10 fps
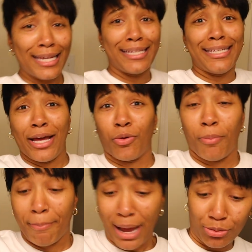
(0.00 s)

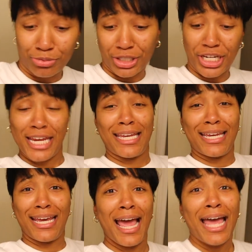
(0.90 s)
Yellow model
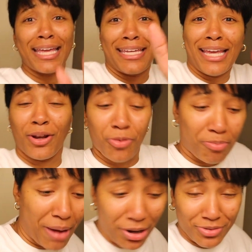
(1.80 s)
chi, yellow
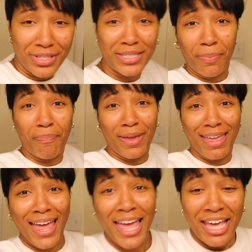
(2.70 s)
model
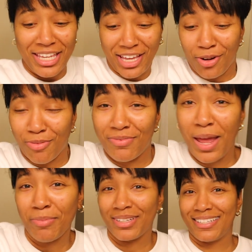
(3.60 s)
sippy, yellow
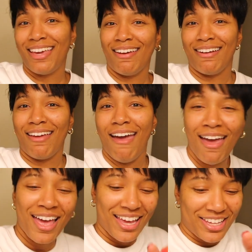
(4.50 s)
Lamborghini,
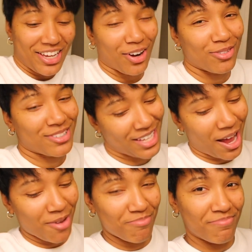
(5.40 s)
yellow
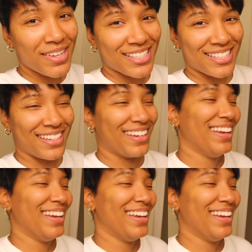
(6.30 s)
top missing.